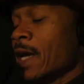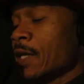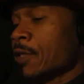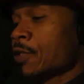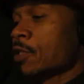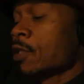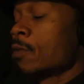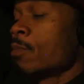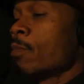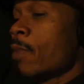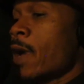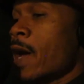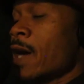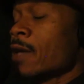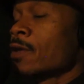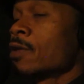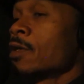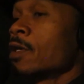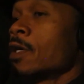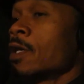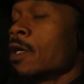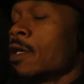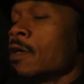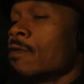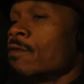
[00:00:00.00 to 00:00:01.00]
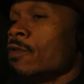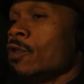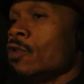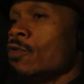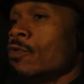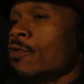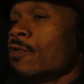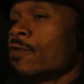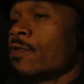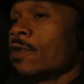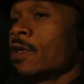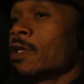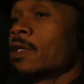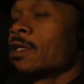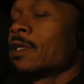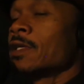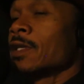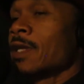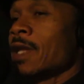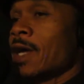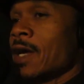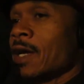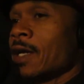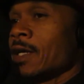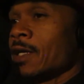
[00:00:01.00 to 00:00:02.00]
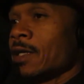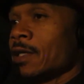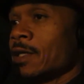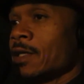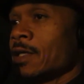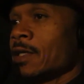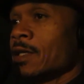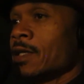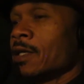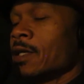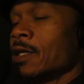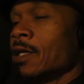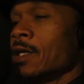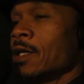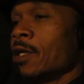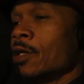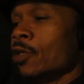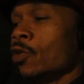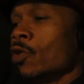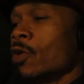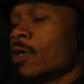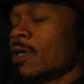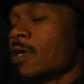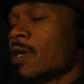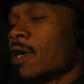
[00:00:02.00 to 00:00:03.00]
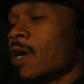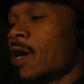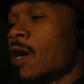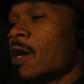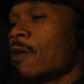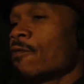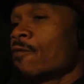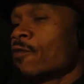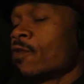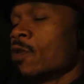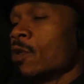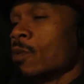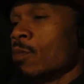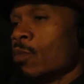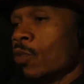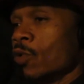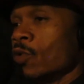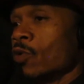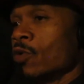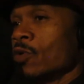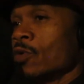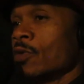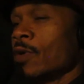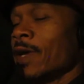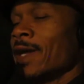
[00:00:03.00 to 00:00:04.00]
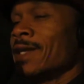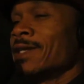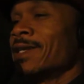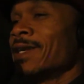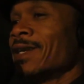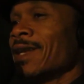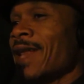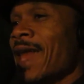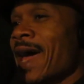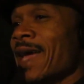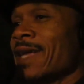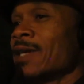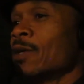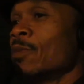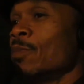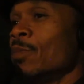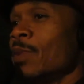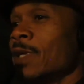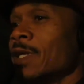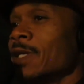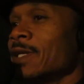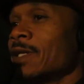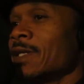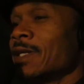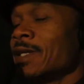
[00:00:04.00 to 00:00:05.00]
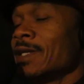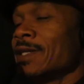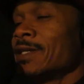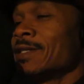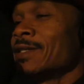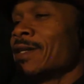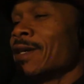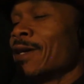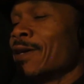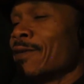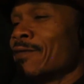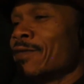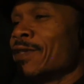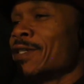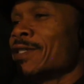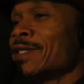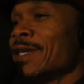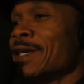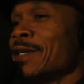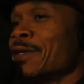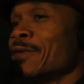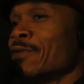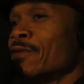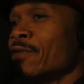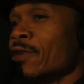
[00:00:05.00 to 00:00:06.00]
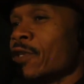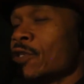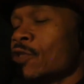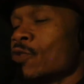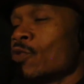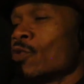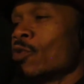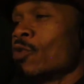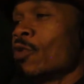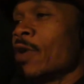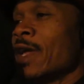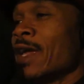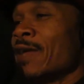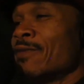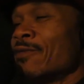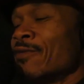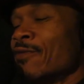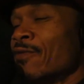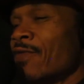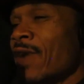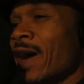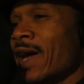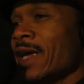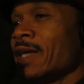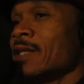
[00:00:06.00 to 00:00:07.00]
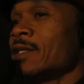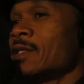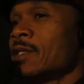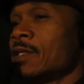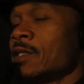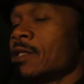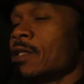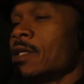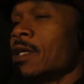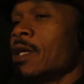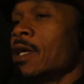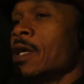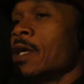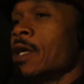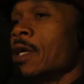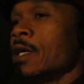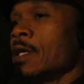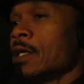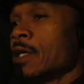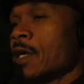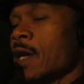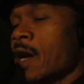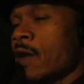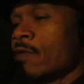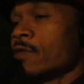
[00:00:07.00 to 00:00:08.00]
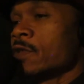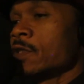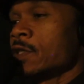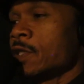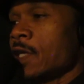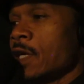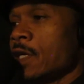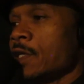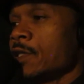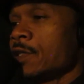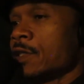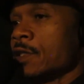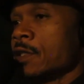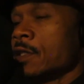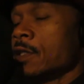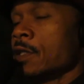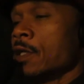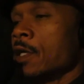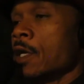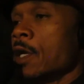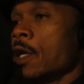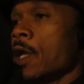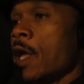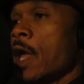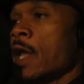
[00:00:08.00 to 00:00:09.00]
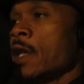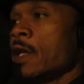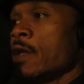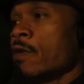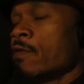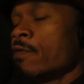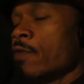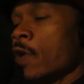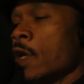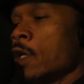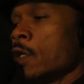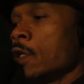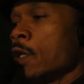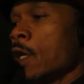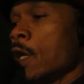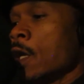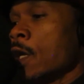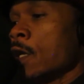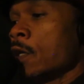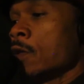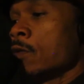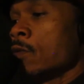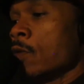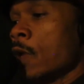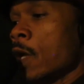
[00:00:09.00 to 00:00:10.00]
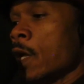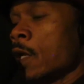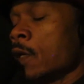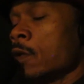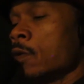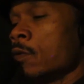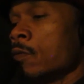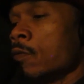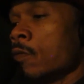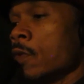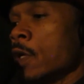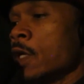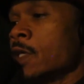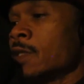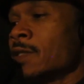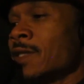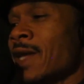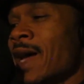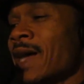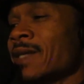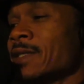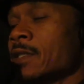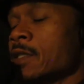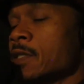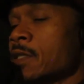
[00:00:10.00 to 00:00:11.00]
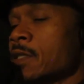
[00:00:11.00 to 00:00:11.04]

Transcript: that's a matter of you feeling like you're comfortable, and the likability of this individual invites conversation. And if and it's not the